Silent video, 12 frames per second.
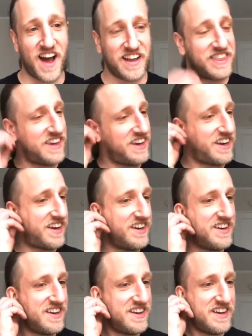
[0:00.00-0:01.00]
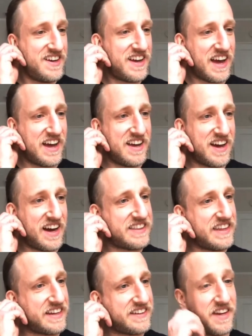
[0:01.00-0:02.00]
think
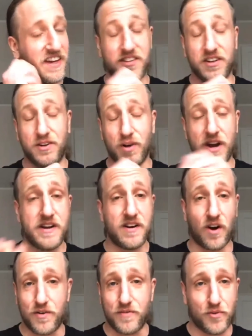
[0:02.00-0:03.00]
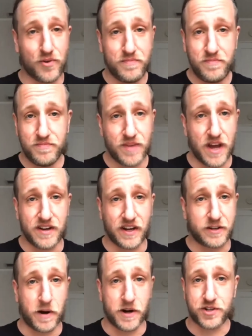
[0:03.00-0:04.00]
it's a great art form, and
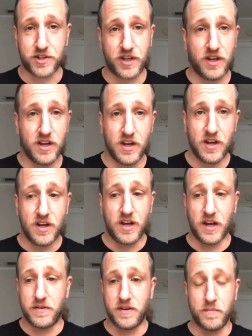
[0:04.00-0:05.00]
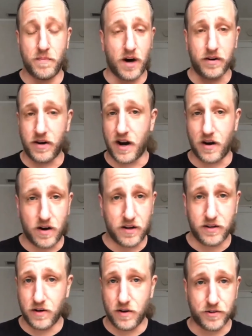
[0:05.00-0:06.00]
especially in modern era,
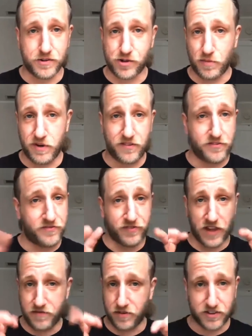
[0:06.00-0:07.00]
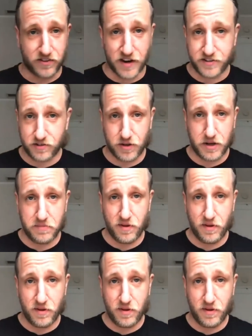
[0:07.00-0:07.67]
you know, there's so many flavors of ice cream.